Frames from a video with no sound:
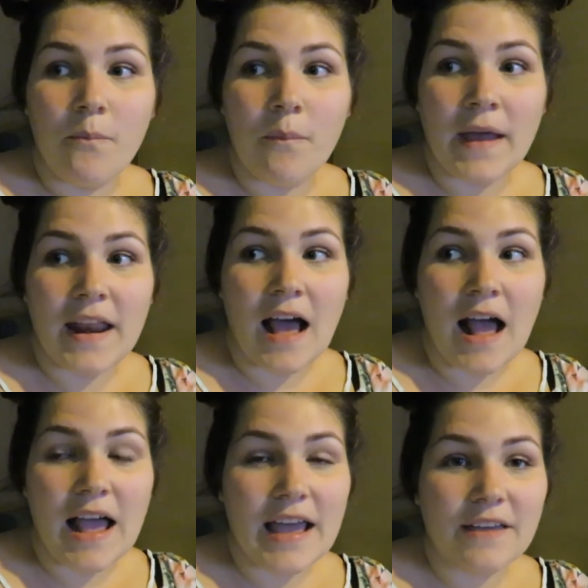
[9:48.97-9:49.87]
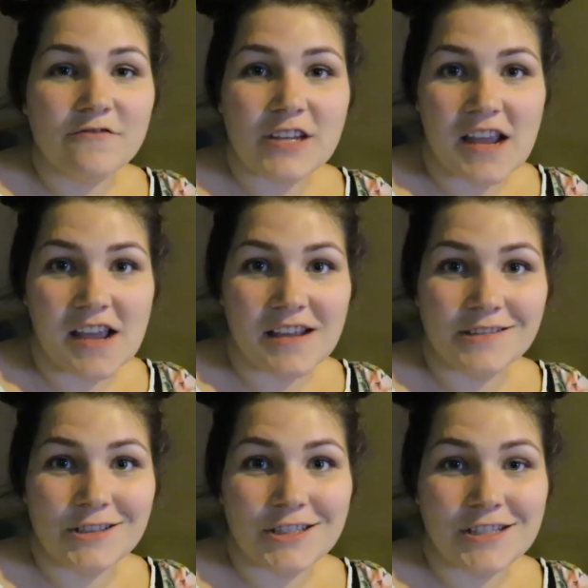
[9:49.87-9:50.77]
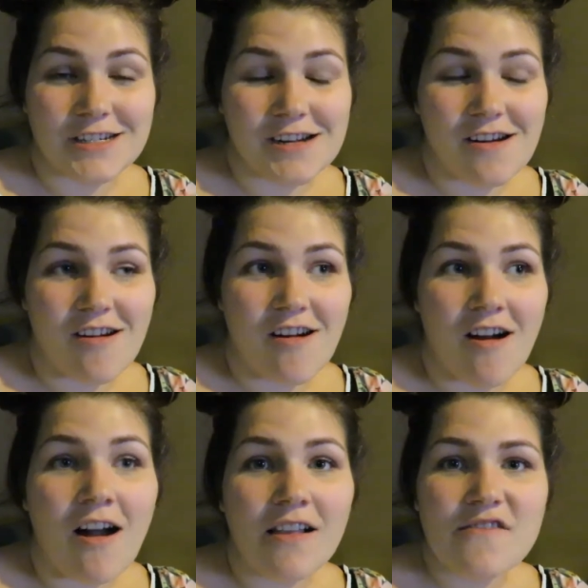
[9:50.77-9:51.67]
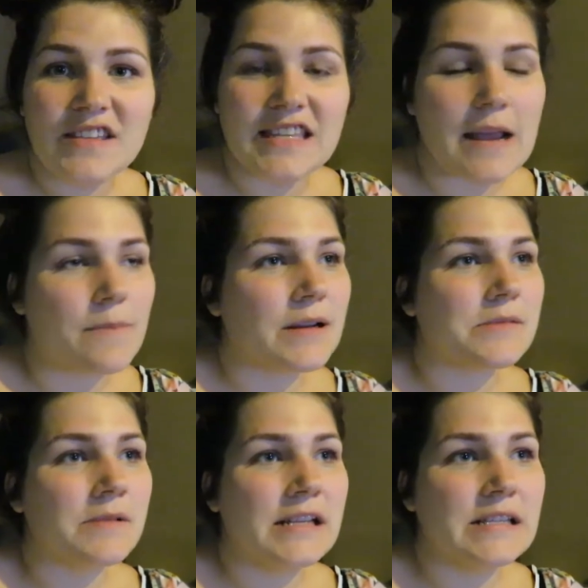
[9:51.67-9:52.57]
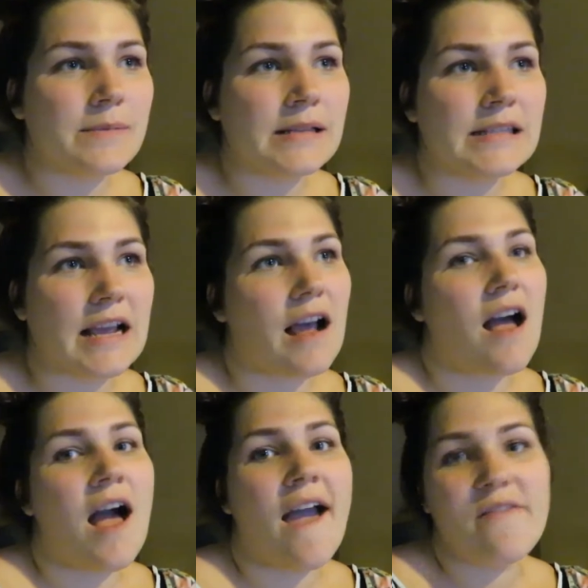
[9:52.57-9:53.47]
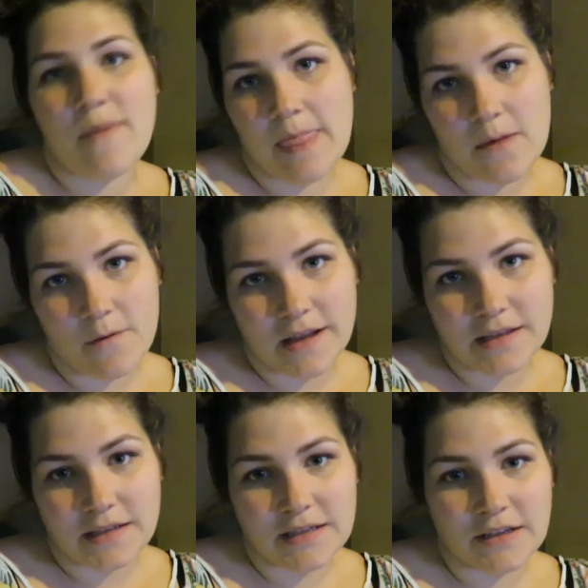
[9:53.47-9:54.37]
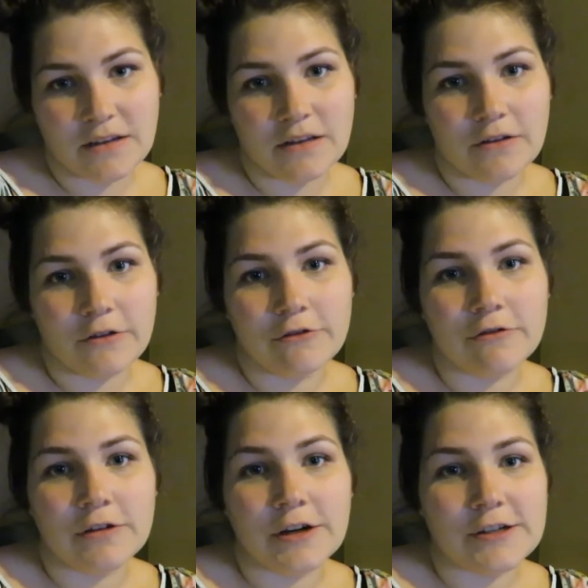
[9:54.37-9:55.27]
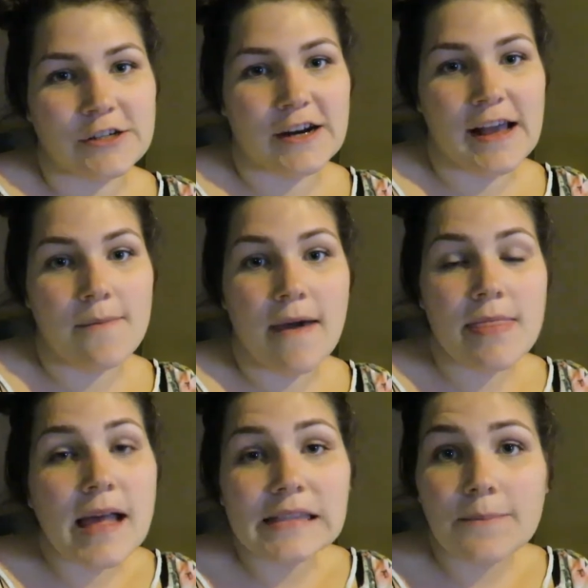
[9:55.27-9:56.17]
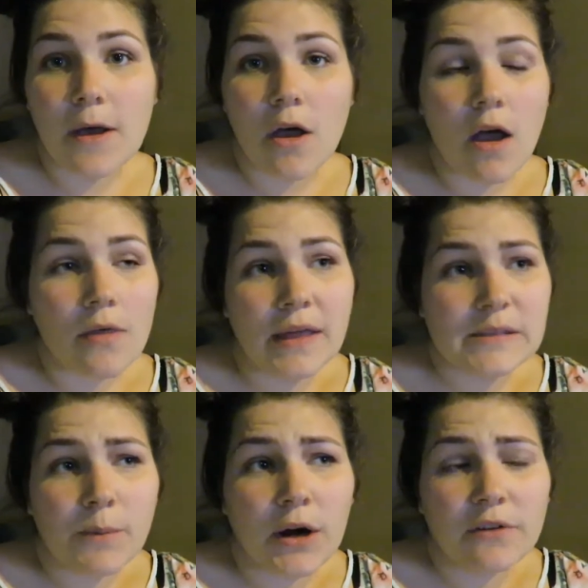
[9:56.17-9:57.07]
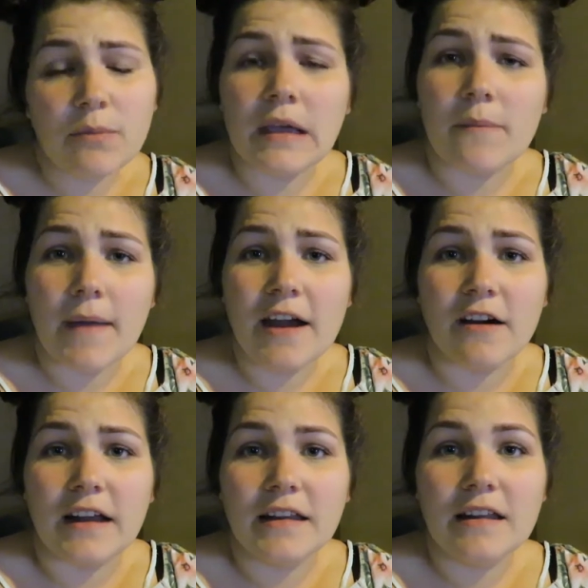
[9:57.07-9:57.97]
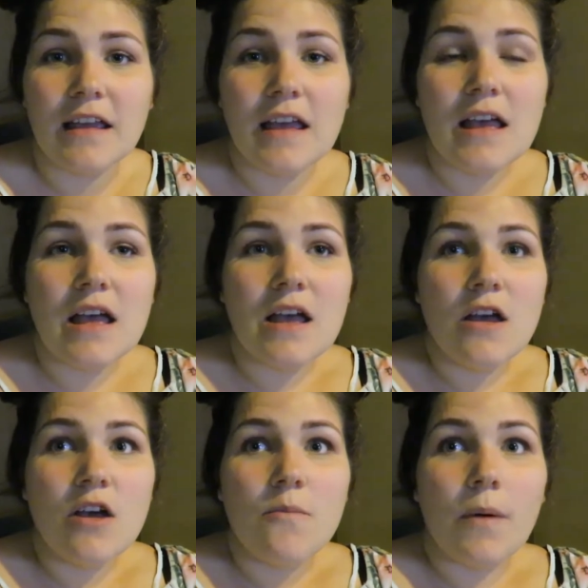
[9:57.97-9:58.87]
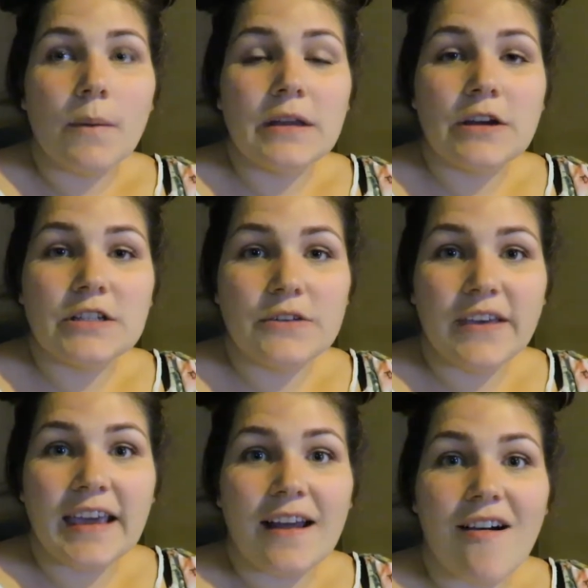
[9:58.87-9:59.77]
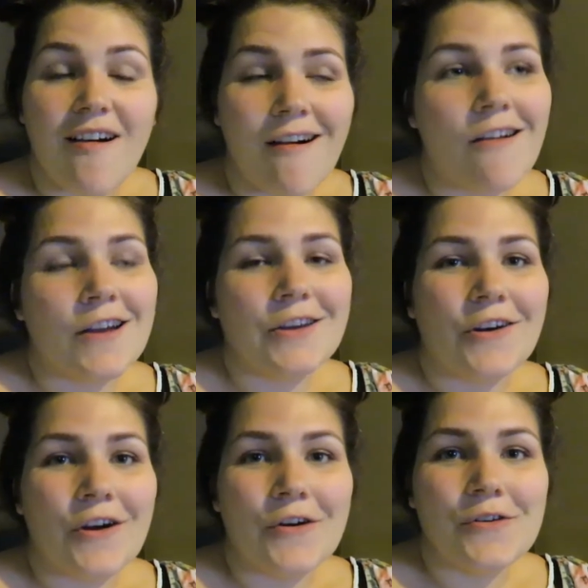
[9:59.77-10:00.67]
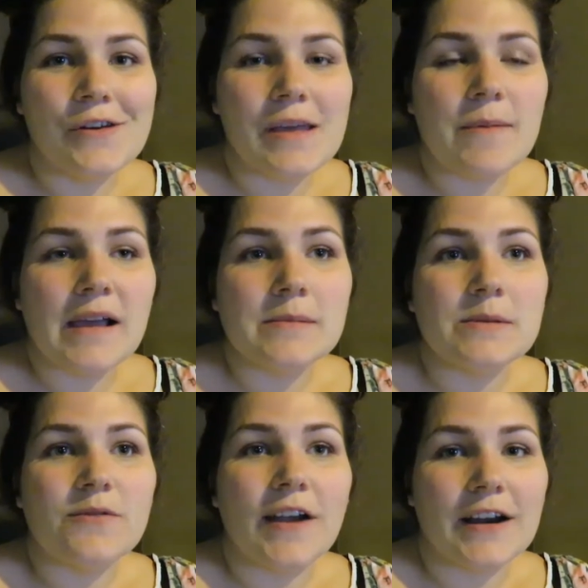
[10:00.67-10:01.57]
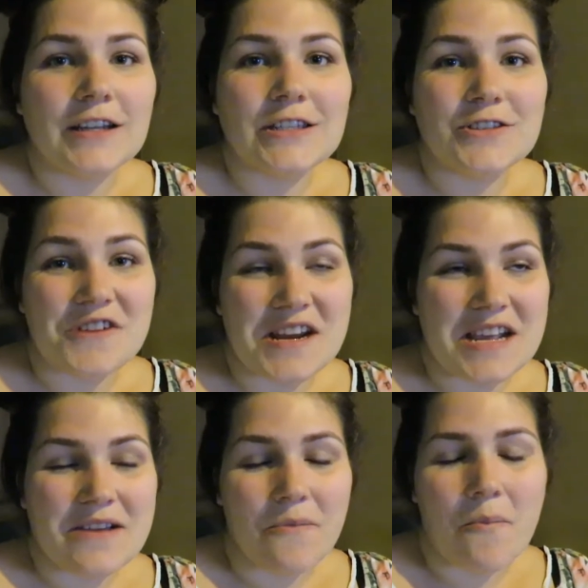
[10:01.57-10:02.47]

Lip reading: but I have changed all of his diapers. When he's been sick, I've been the one to nurture him. And that's part of being a parent. But when you're doing it all on your own, it becomes very straining.